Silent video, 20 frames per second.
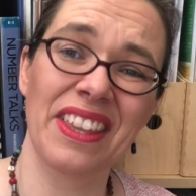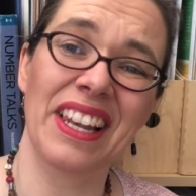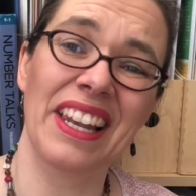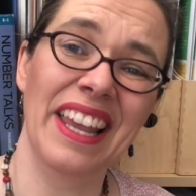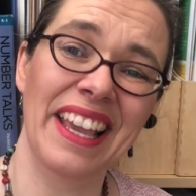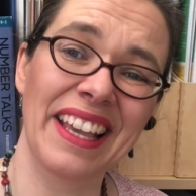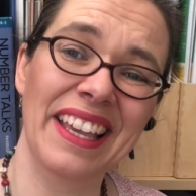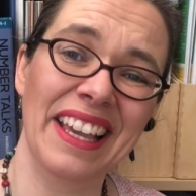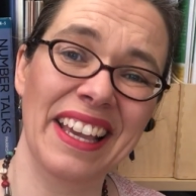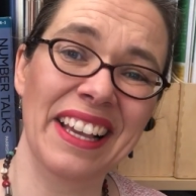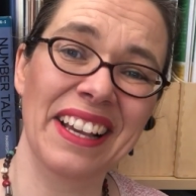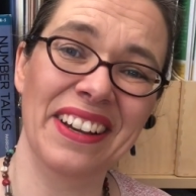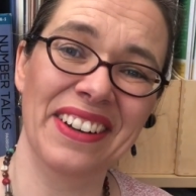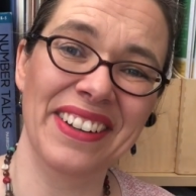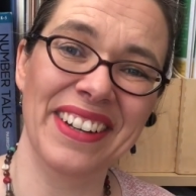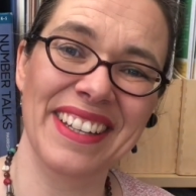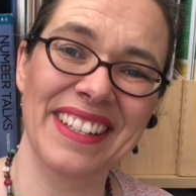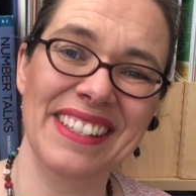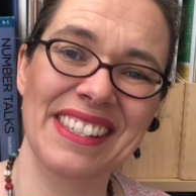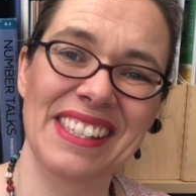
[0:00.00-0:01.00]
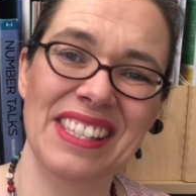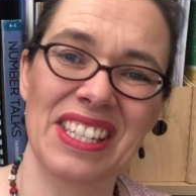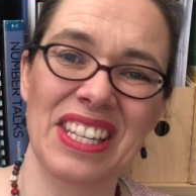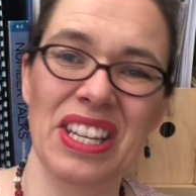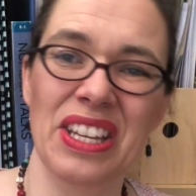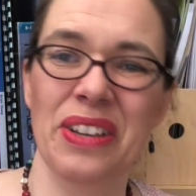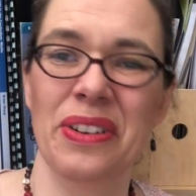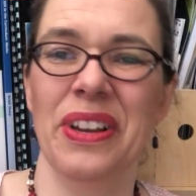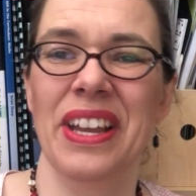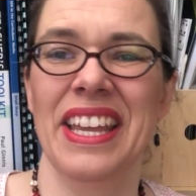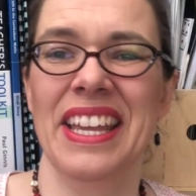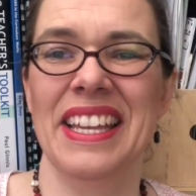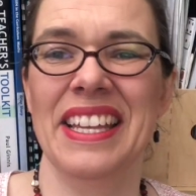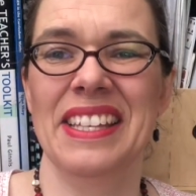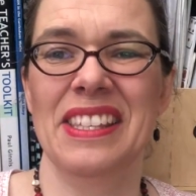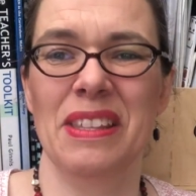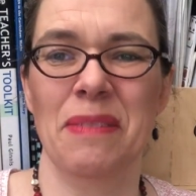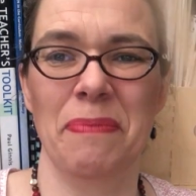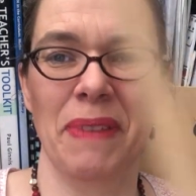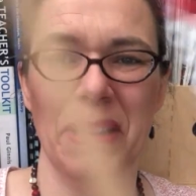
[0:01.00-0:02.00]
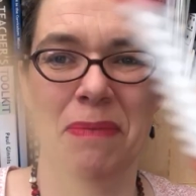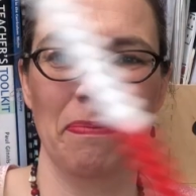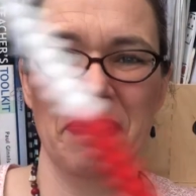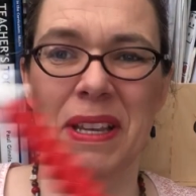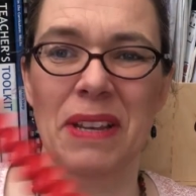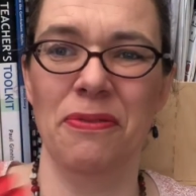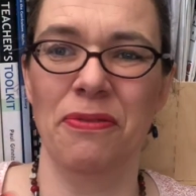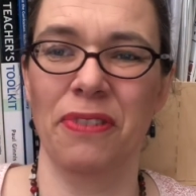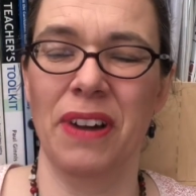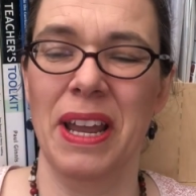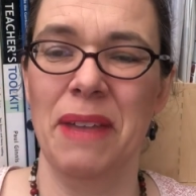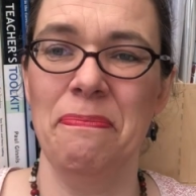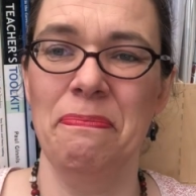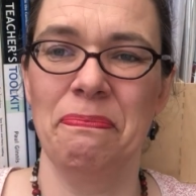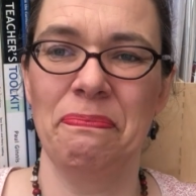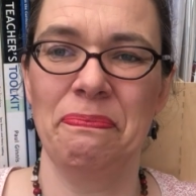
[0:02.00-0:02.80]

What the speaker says: linking coins to is the big bead frame.